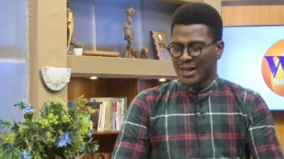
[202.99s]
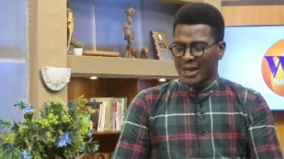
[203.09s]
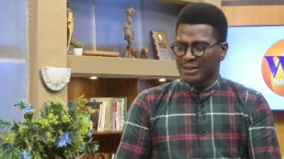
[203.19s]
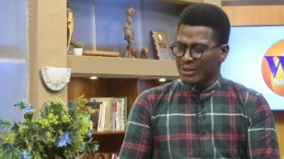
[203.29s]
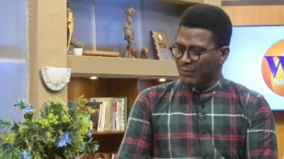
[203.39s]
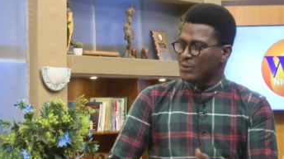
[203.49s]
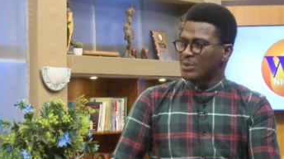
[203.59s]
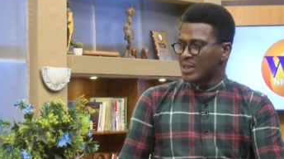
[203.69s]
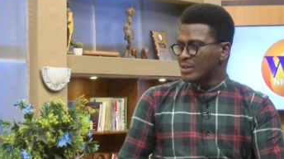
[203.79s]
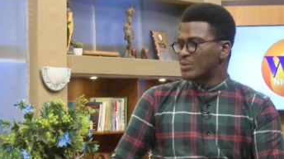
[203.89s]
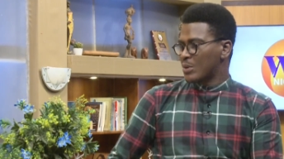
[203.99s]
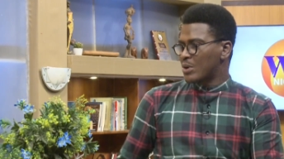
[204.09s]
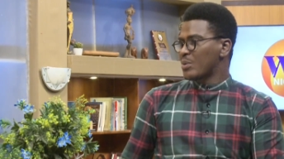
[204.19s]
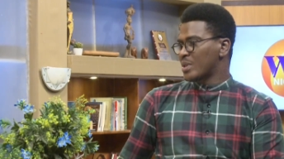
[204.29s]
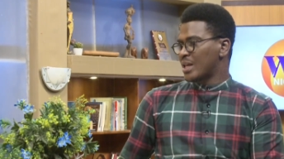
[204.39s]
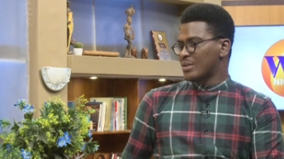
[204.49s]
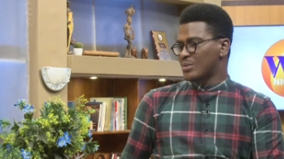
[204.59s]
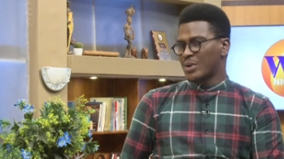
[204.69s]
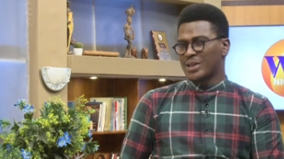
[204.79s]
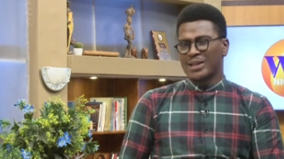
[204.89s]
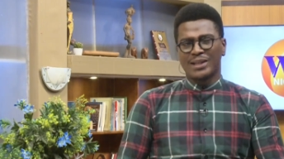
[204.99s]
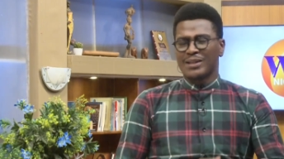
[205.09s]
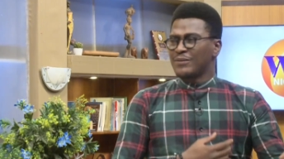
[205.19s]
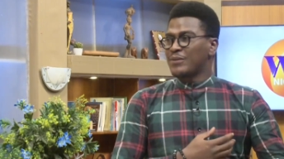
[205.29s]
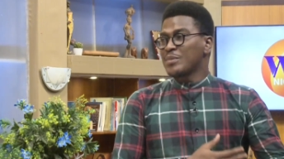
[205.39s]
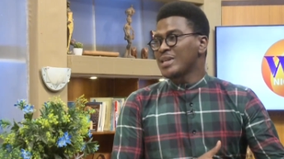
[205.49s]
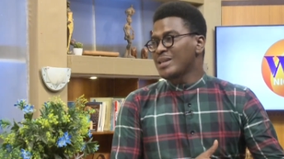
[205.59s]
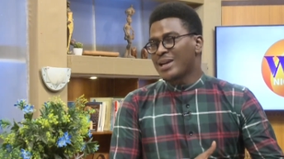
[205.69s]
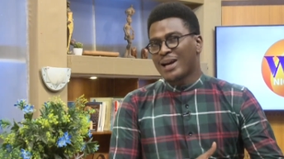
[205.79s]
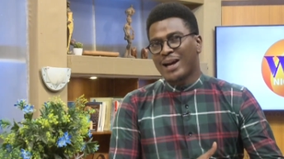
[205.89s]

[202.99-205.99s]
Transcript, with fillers: Mm. And a few things will go with that as well. Mm. For me,